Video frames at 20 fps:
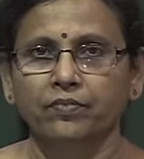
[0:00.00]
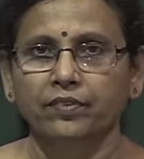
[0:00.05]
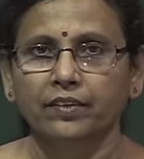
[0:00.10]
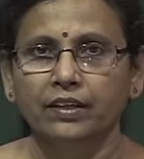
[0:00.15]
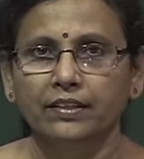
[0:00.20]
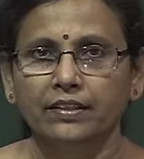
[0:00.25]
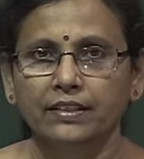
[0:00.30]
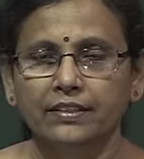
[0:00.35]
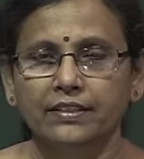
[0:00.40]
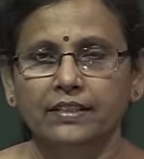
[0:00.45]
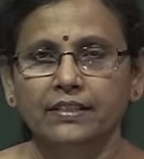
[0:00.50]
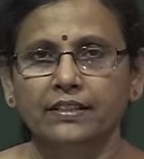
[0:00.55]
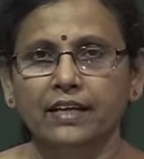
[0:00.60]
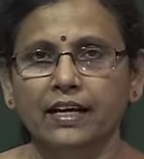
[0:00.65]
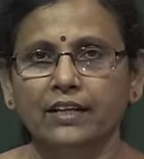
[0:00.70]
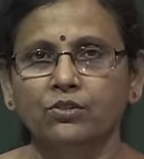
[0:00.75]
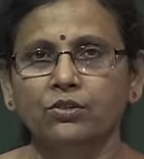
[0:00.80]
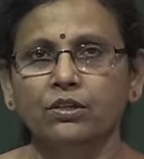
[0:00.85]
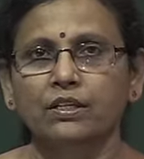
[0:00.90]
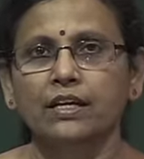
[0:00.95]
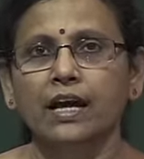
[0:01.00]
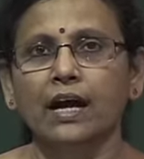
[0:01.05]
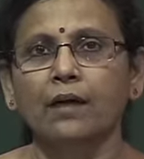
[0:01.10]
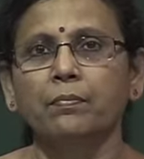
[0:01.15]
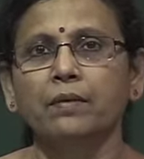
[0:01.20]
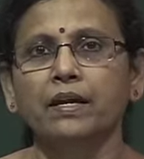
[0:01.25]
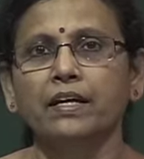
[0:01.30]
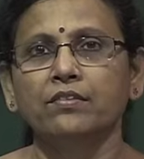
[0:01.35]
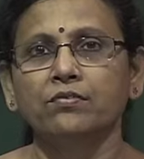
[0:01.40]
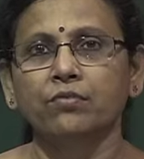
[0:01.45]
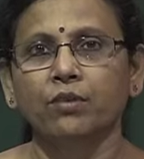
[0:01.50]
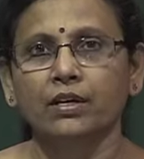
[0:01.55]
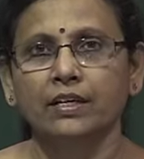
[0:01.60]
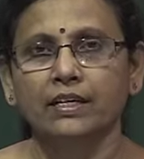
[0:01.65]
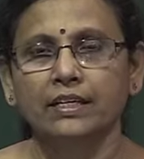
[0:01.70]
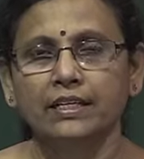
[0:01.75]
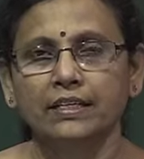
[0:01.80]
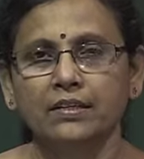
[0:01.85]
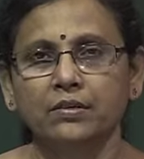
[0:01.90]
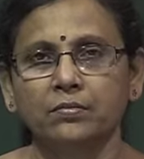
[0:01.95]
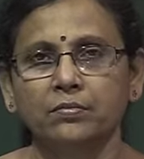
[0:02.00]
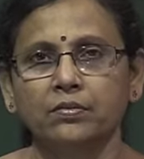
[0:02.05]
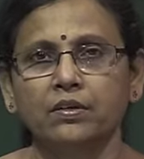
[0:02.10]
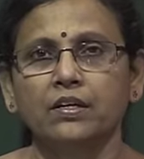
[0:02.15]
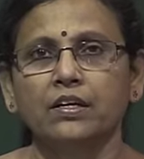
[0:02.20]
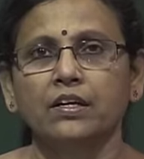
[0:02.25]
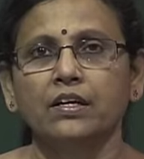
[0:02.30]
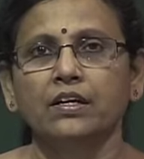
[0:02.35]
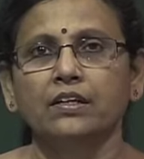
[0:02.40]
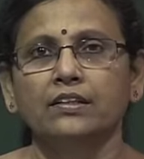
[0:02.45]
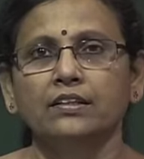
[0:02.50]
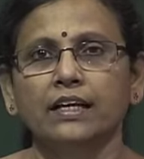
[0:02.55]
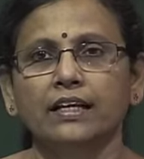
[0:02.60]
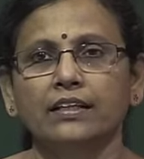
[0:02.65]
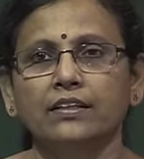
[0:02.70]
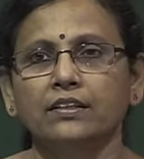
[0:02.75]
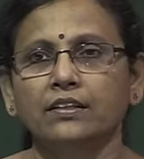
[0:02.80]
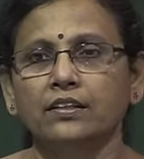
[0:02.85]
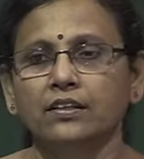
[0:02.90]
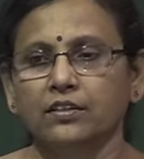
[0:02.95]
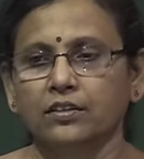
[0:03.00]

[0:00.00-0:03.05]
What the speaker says: This is actually applying for leave, then